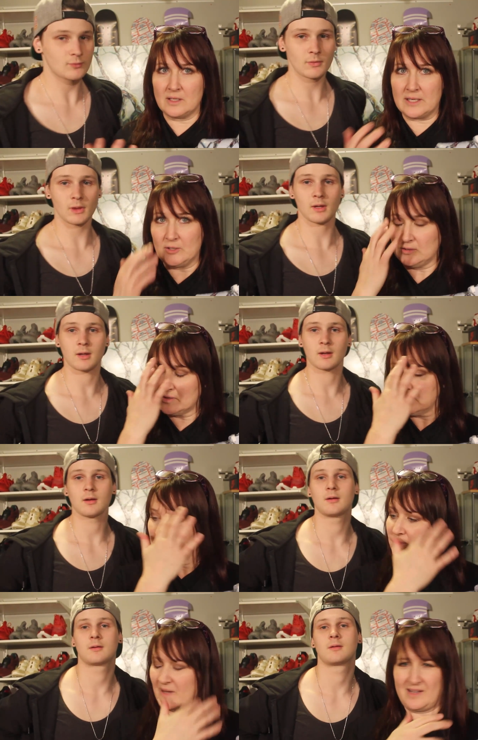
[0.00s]
Speaker 1: killed
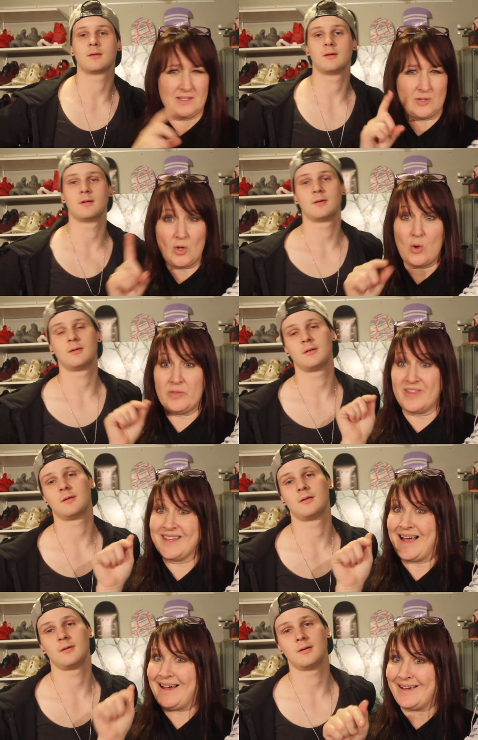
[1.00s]
by the, the
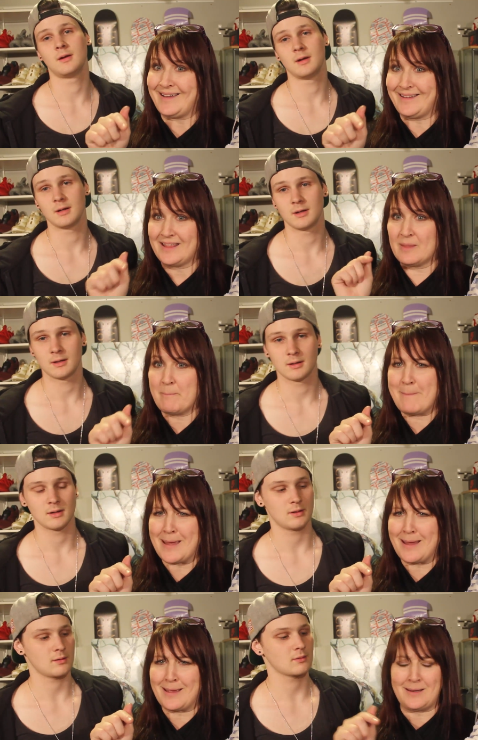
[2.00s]
guy, the
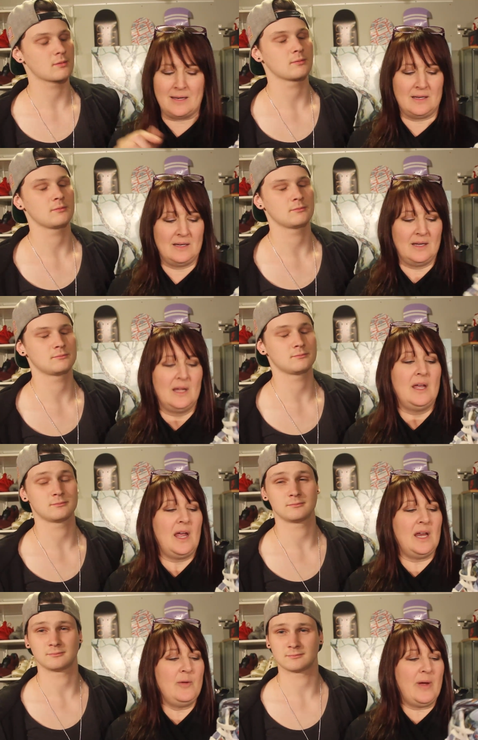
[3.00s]
man.
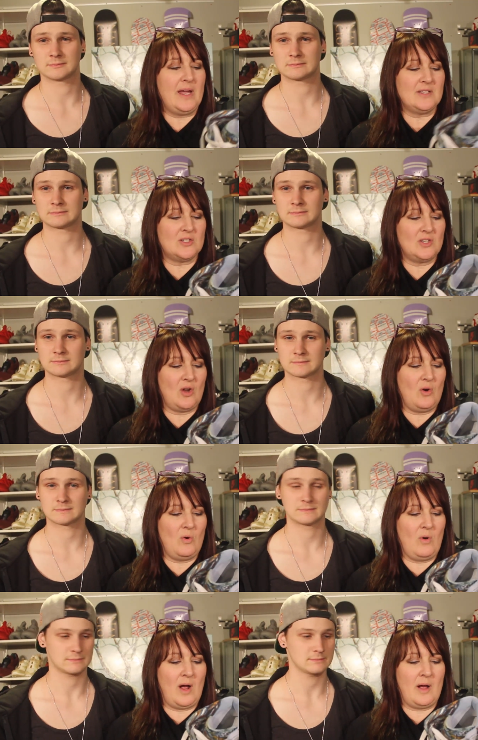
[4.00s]
Anyway, so...